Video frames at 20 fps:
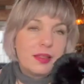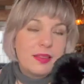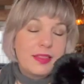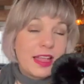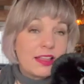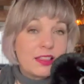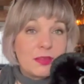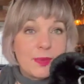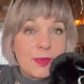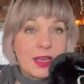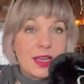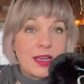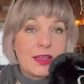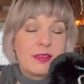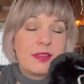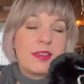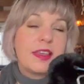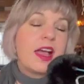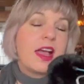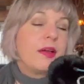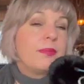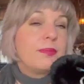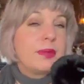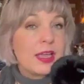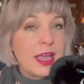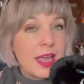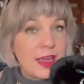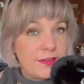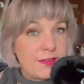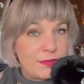That's because the
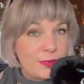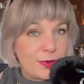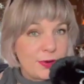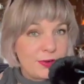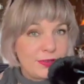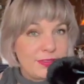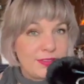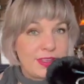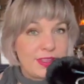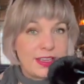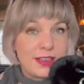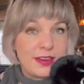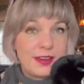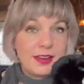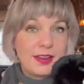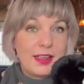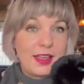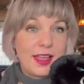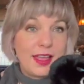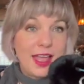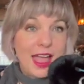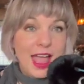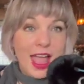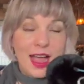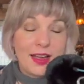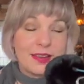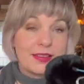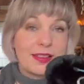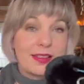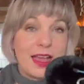unbehaved person
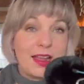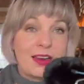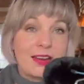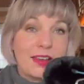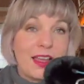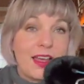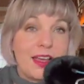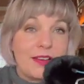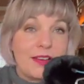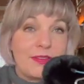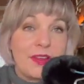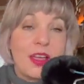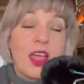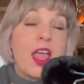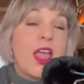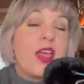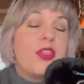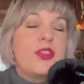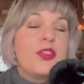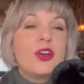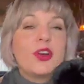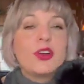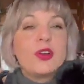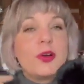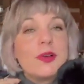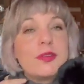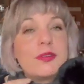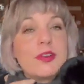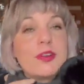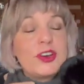acts out of love. Their
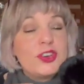goals are